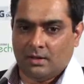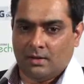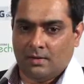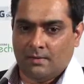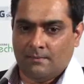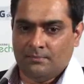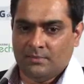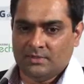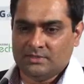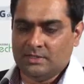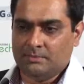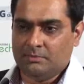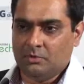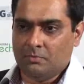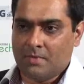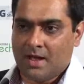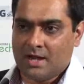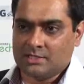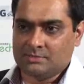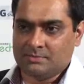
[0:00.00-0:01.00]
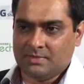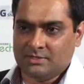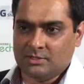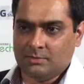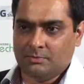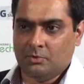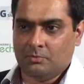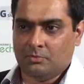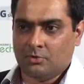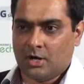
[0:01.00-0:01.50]
GPU
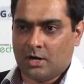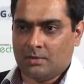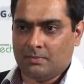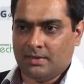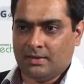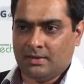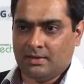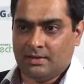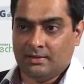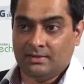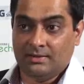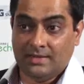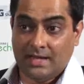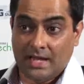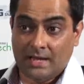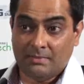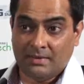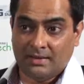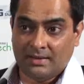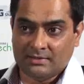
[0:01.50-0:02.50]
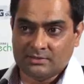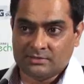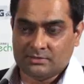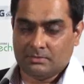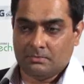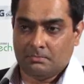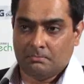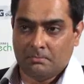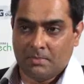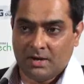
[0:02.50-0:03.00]
management, GPU programming in gaming
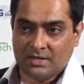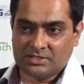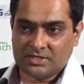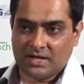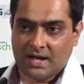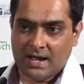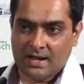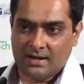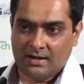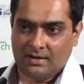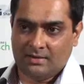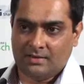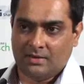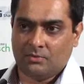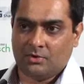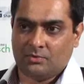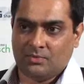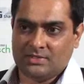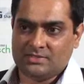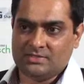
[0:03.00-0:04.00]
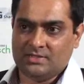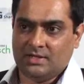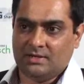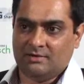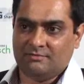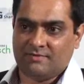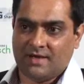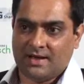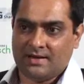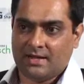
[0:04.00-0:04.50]
is much higher than what we see
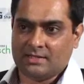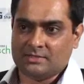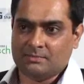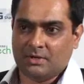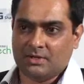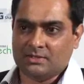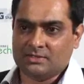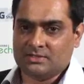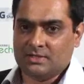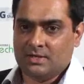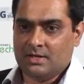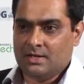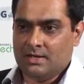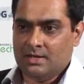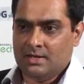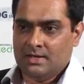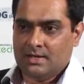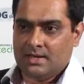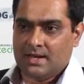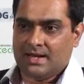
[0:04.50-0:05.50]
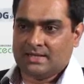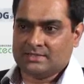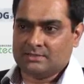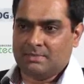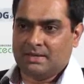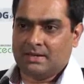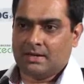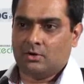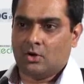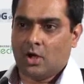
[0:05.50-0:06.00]
in finance, because it
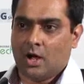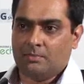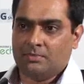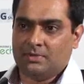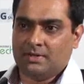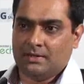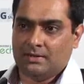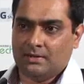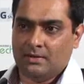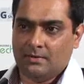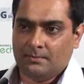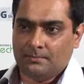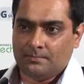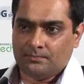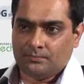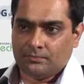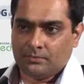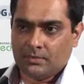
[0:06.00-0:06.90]
hasn't been adopted.